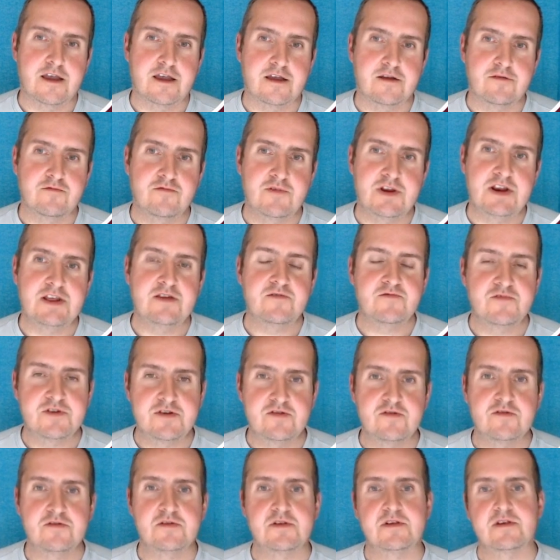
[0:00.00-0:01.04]
really
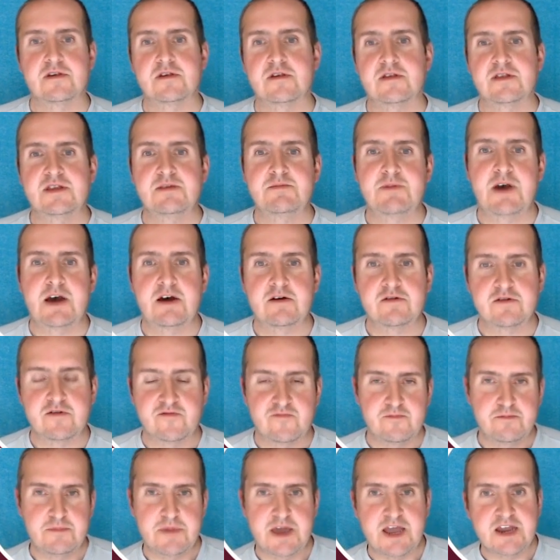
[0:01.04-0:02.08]
reduces the amount of
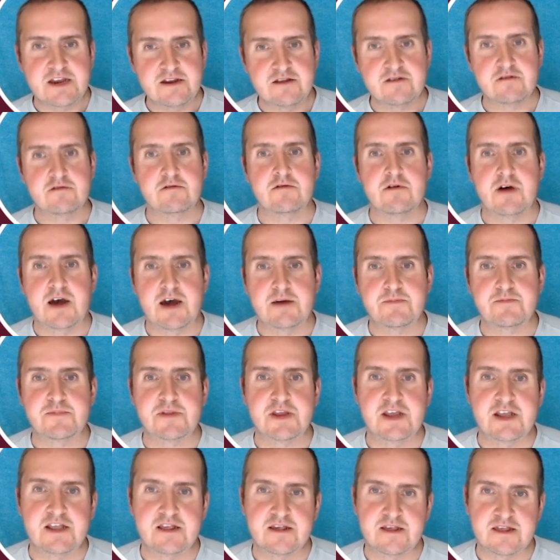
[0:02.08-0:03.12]
manual
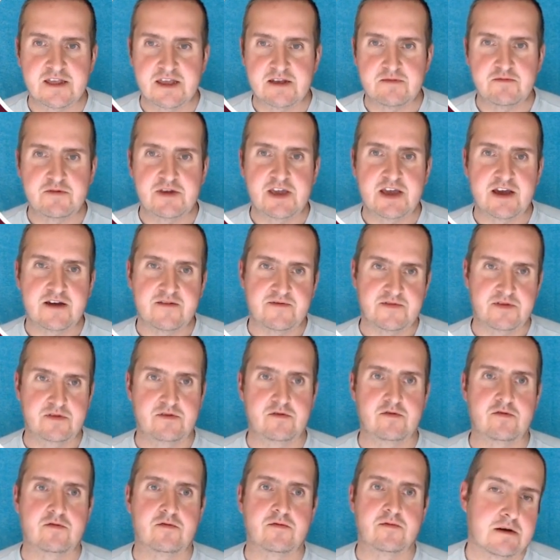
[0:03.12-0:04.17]
updates that we have to
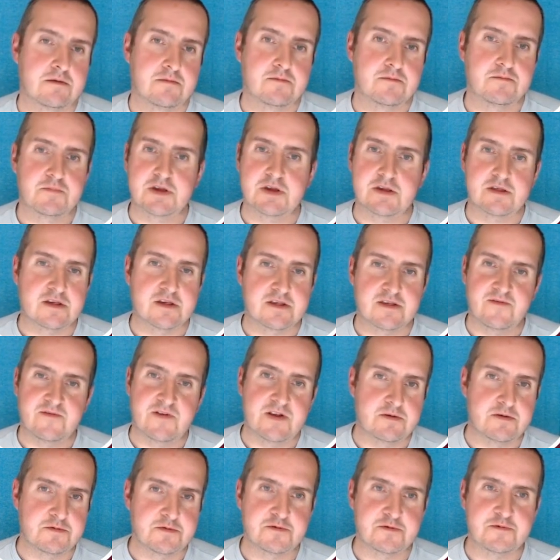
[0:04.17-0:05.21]
do. Because as
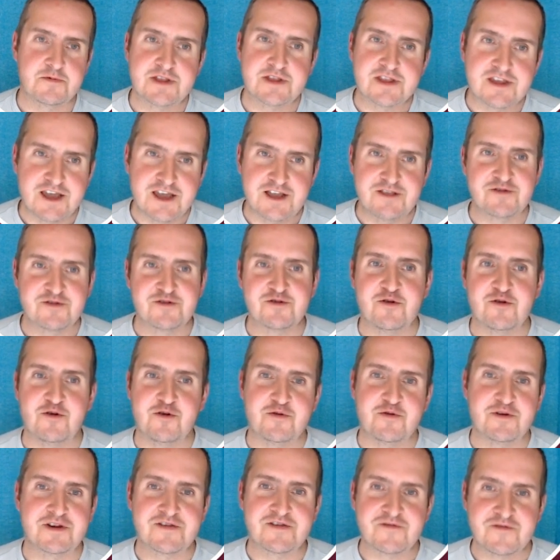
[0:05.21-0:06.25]
developers, we tend to
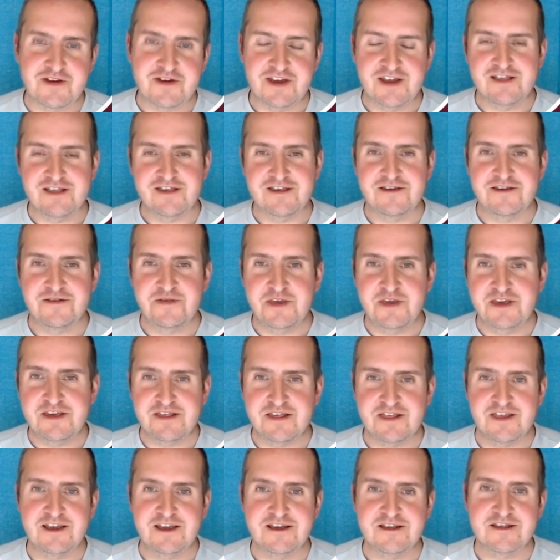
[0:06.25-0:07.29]
always forget these
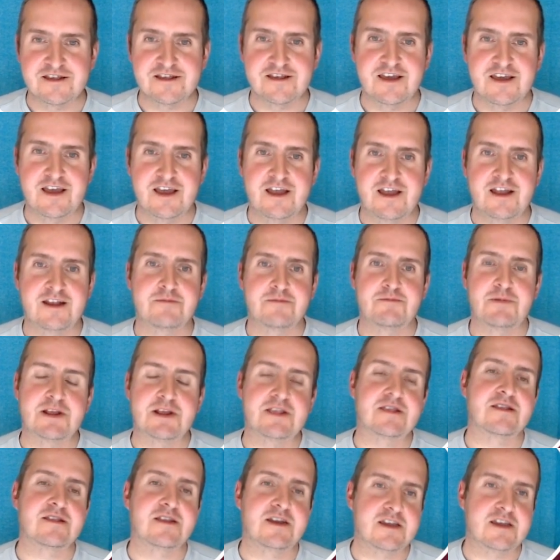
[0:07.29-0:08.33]
things, and but
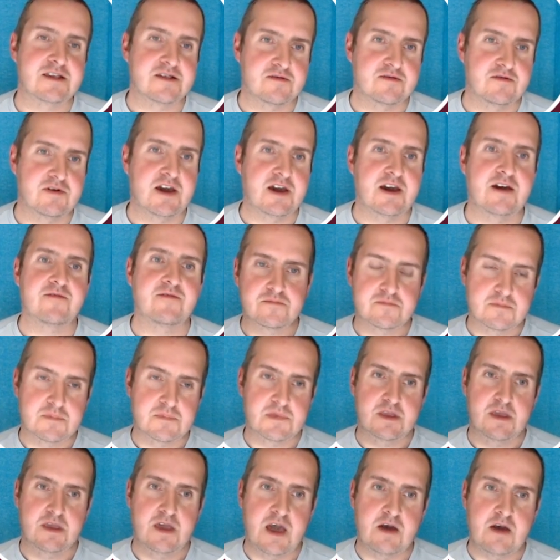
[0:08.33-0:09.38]
it's nice to have
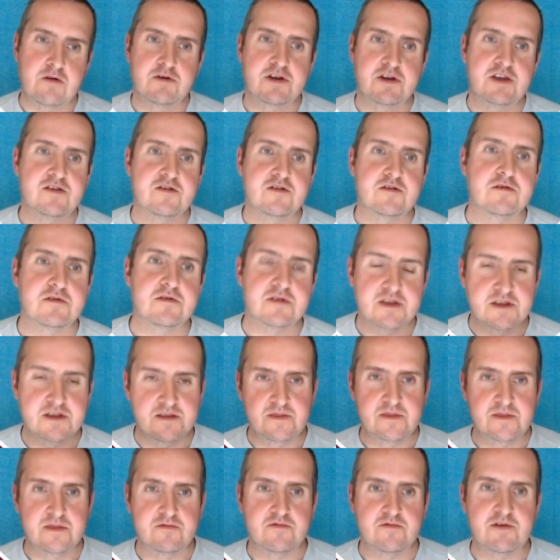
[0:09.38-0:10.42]
our issues
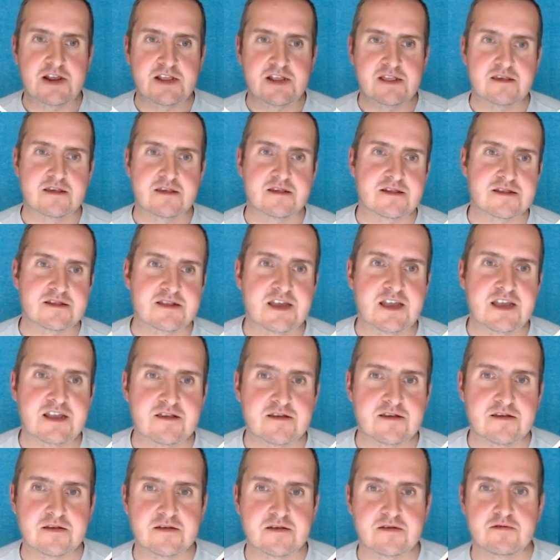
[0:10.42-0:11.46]
in the right
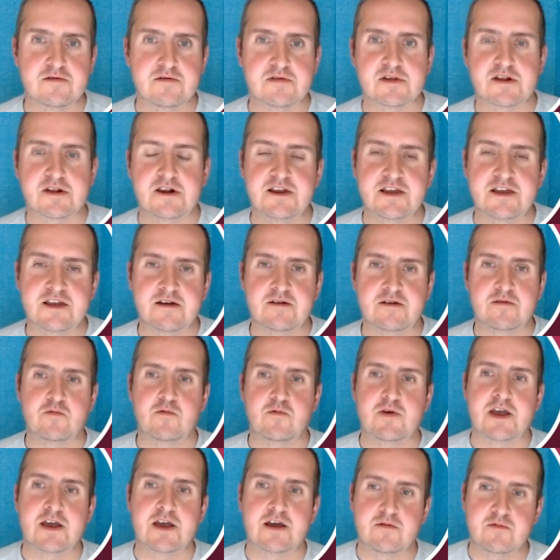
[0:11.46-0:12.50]
state so it's clear
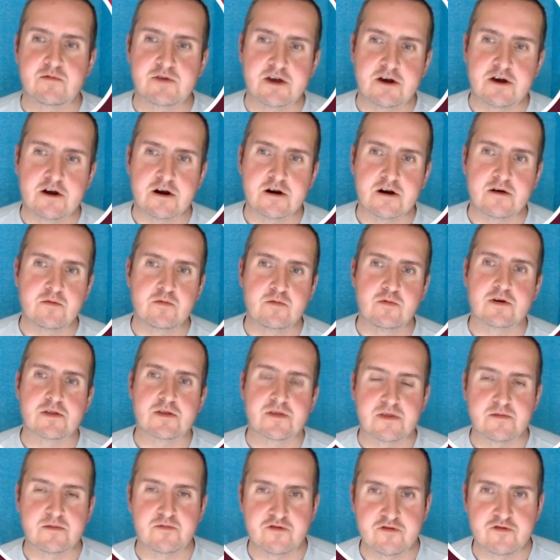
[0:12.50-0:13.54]
where we are, what
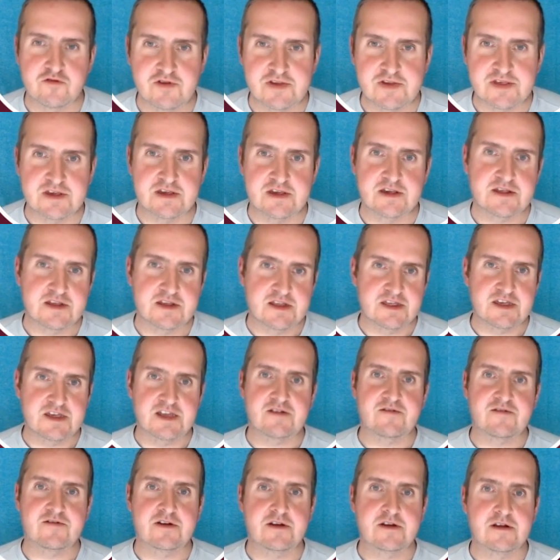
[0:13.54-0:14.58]
the progress is, etc.